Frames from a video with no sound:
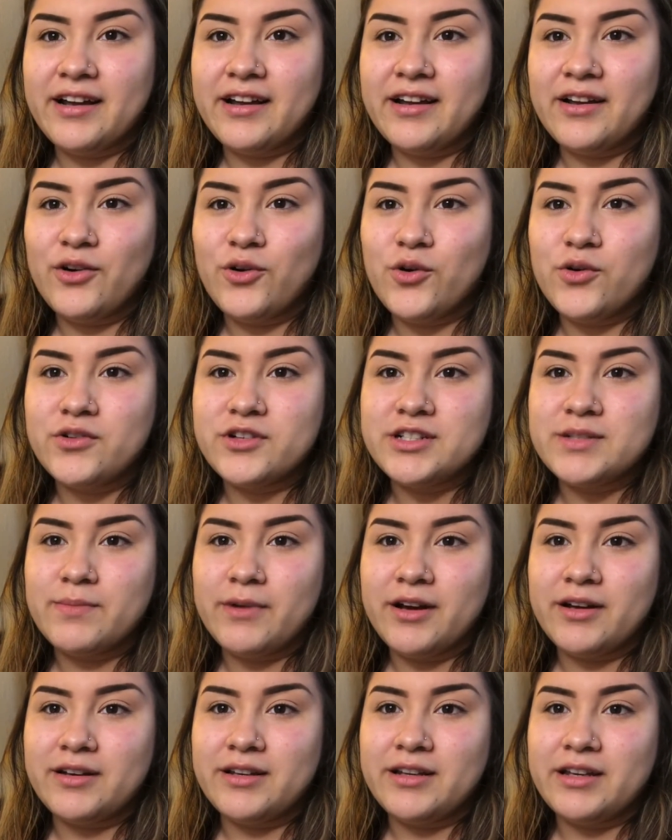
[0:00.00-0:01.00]

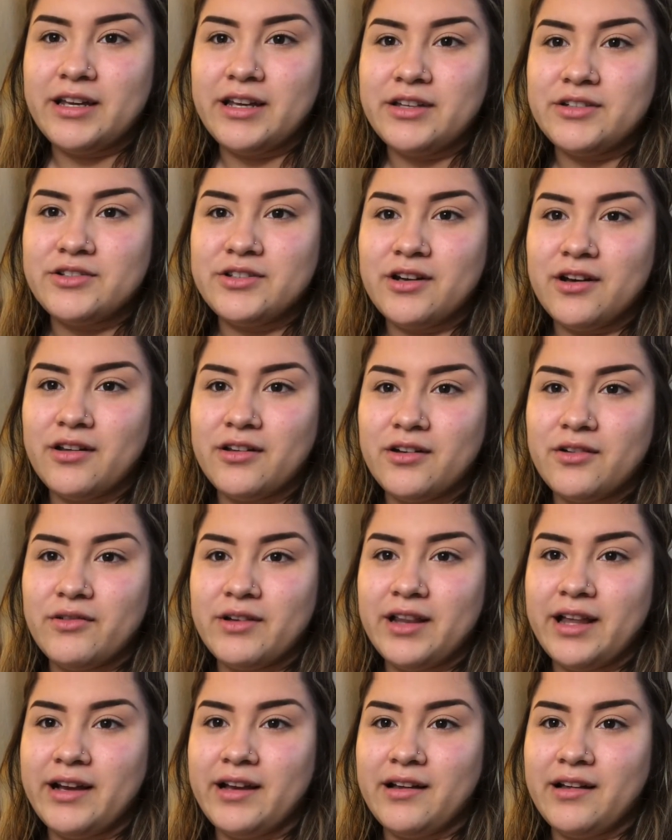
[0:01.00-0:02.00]
corresponded each color with
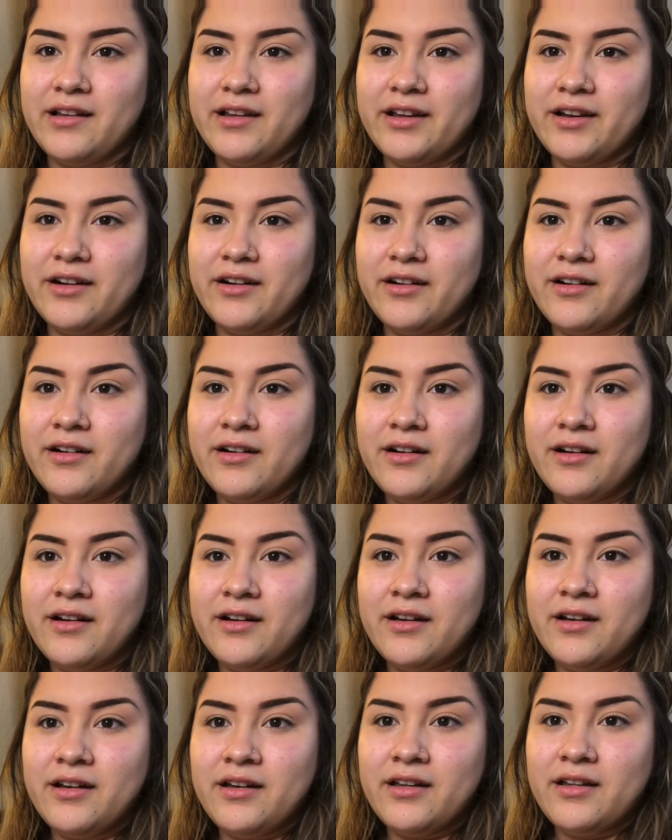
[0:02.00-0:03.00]
like a glitter.
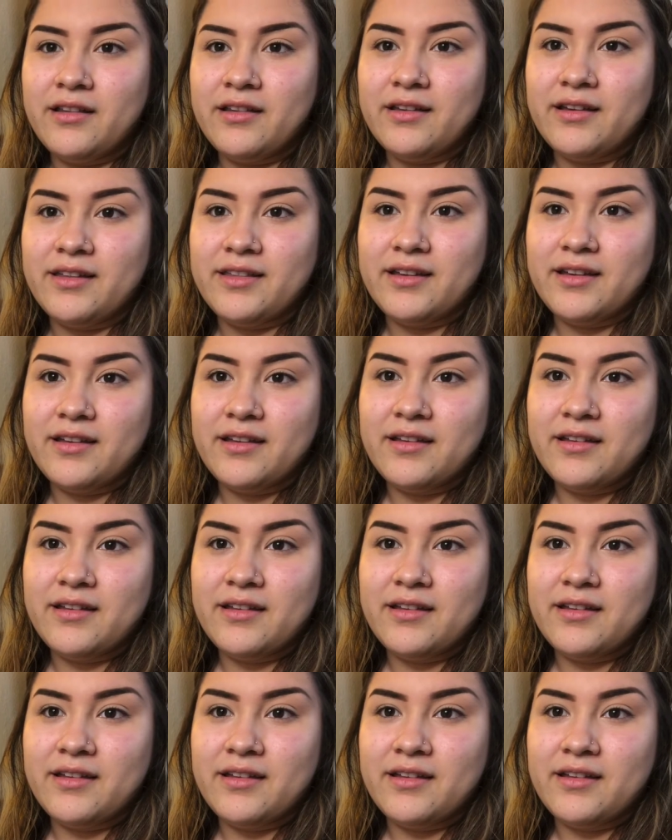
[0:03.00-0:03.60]
Look at that.